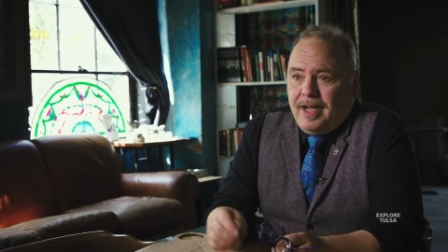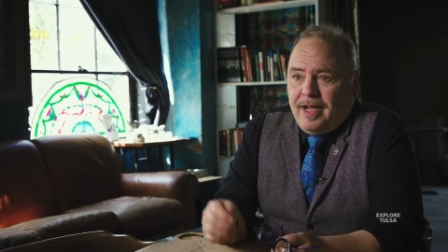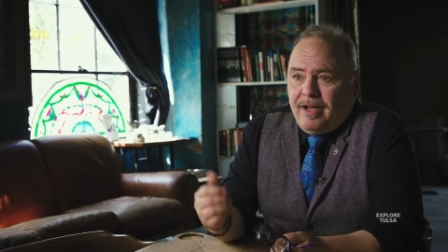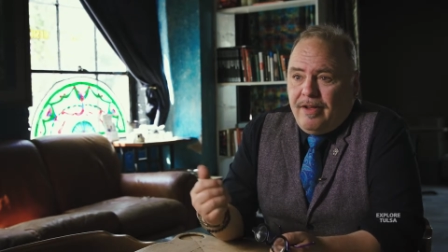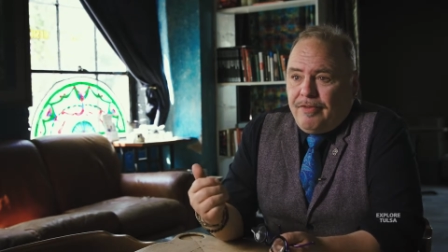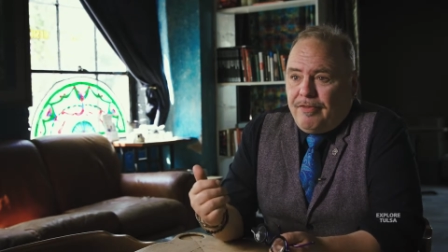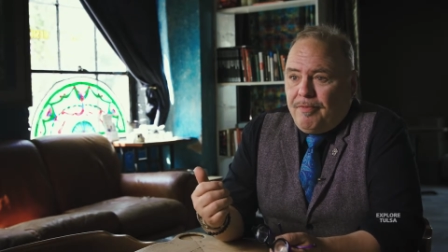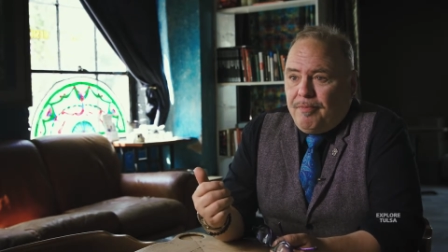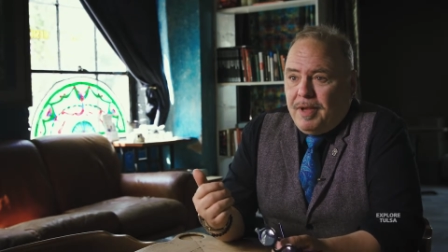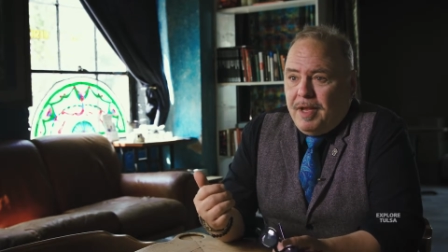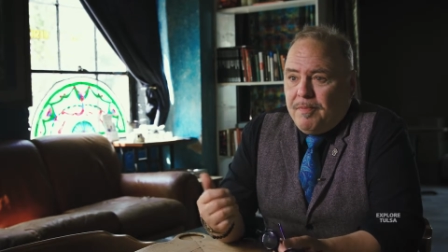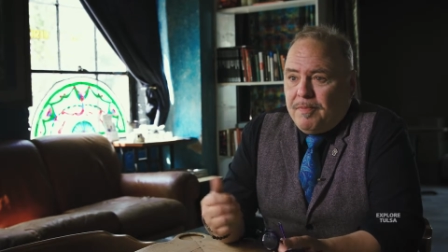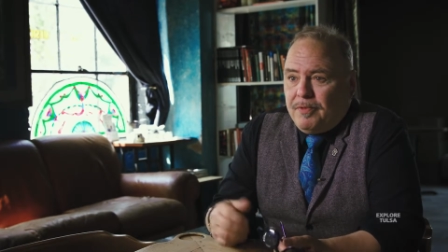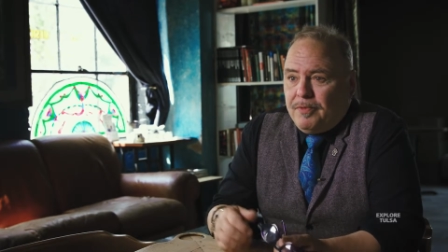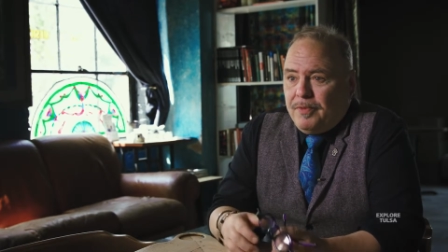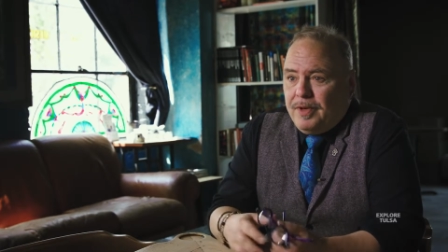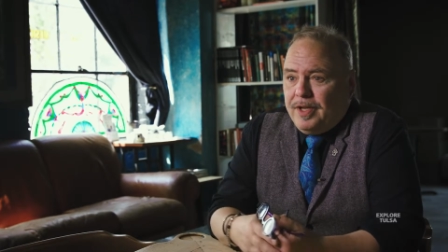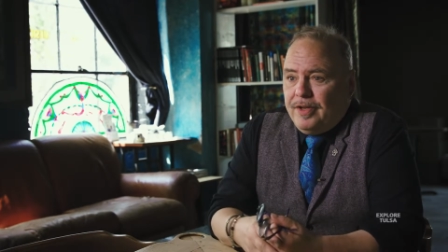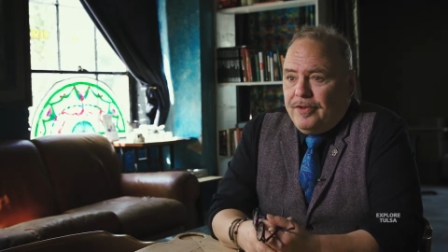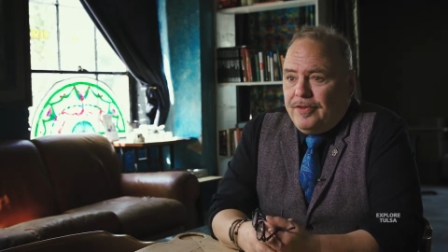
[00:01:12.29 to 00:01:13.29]
a house in Maple
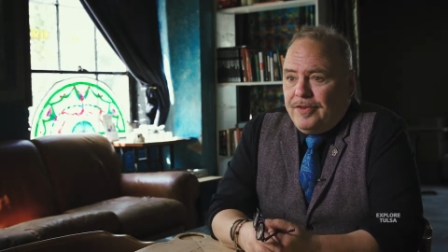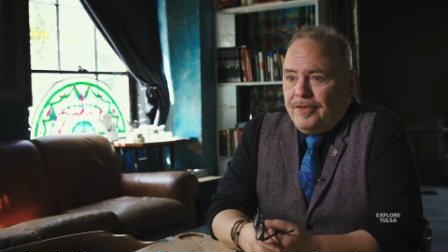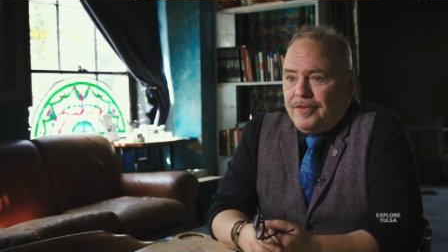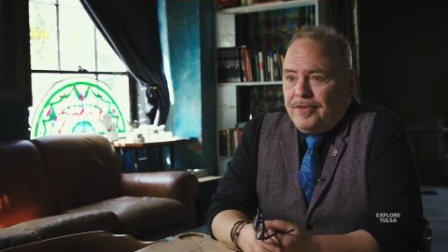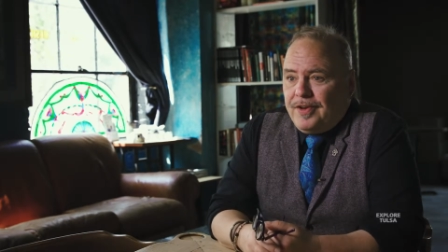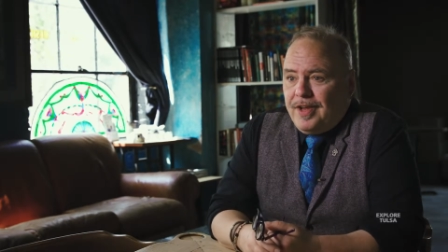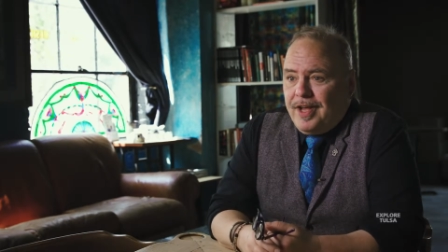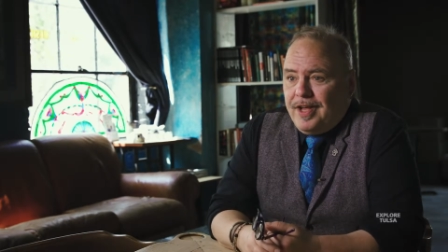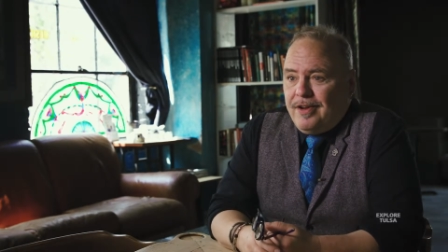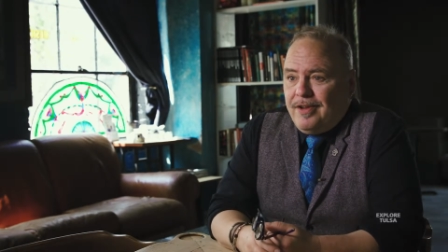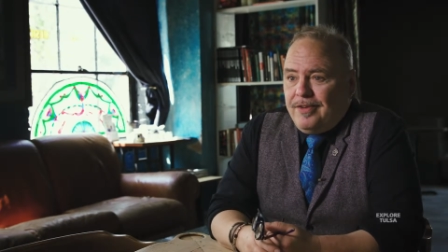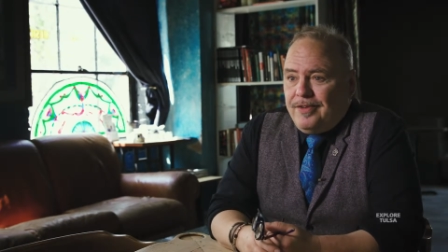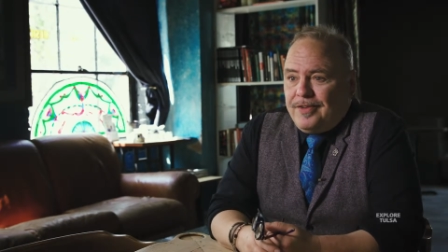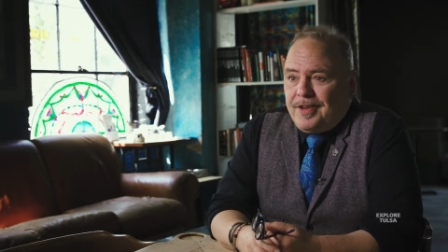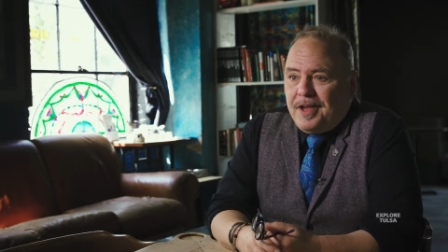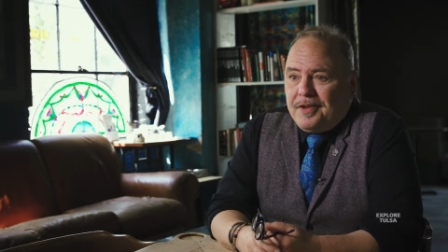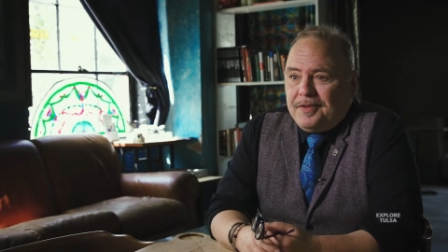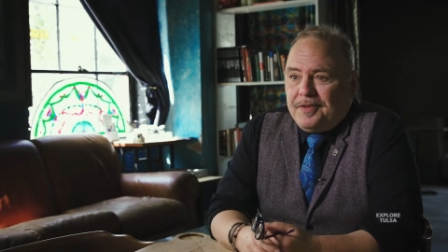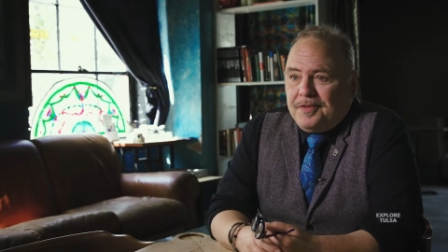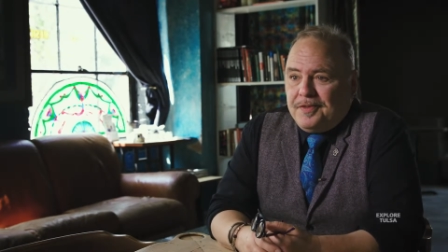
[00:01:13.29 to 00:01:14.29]
Ridge instead on
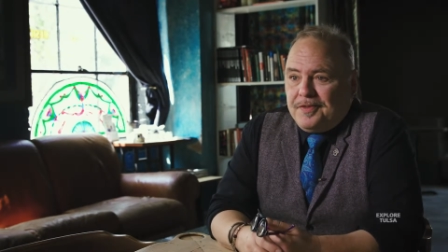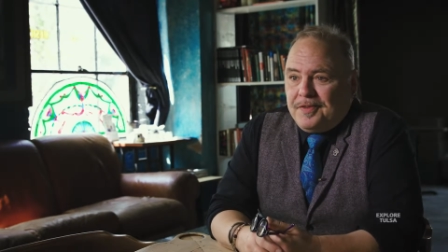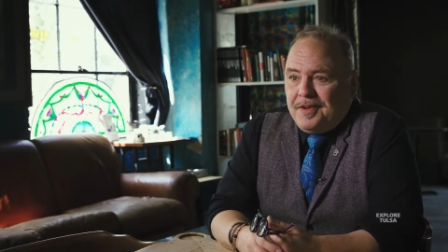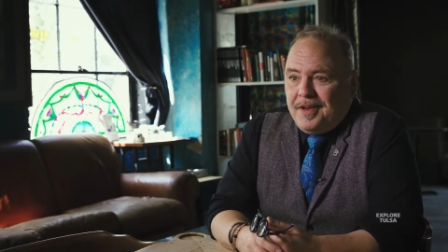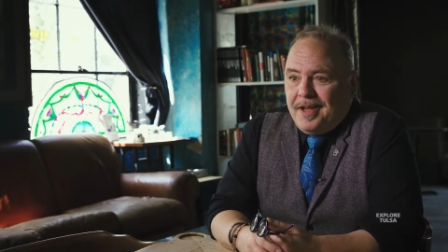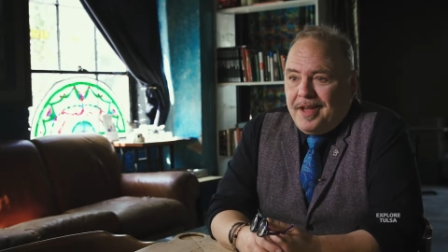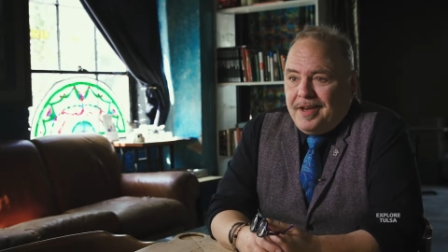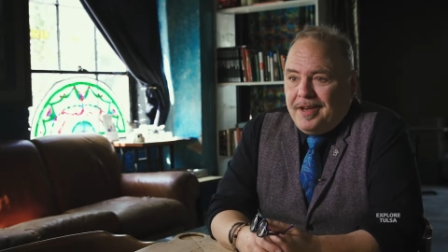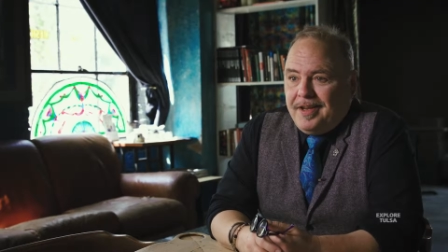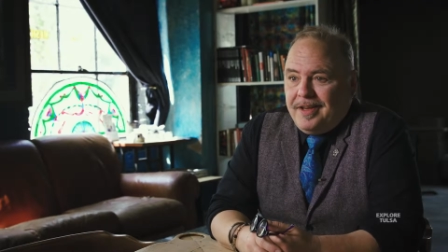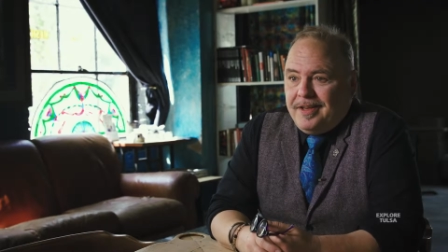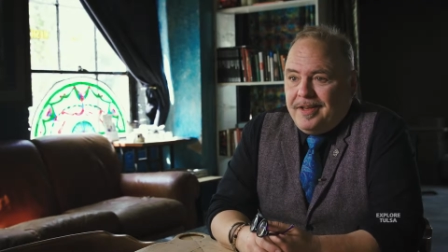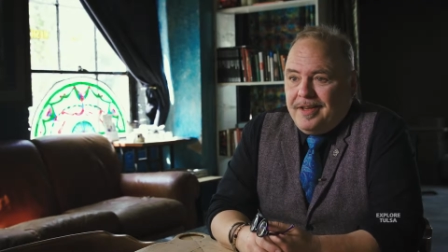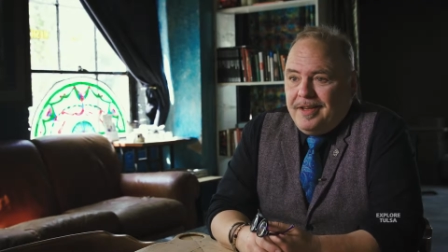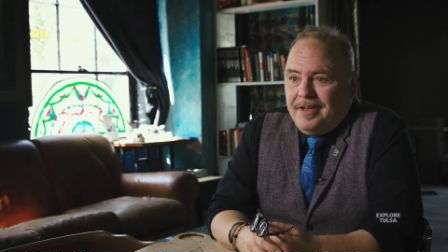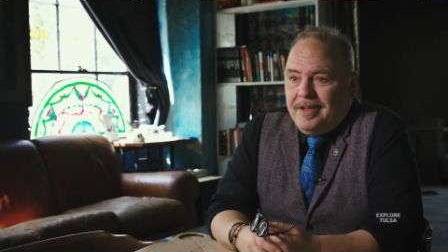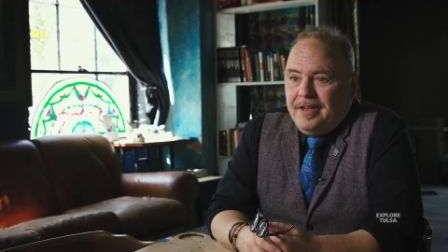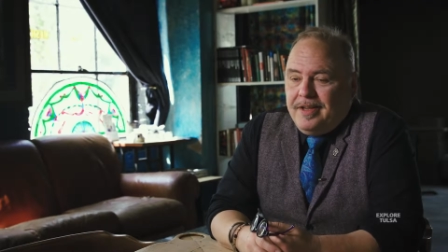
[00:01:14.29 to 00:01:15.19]
South Cincinnati, and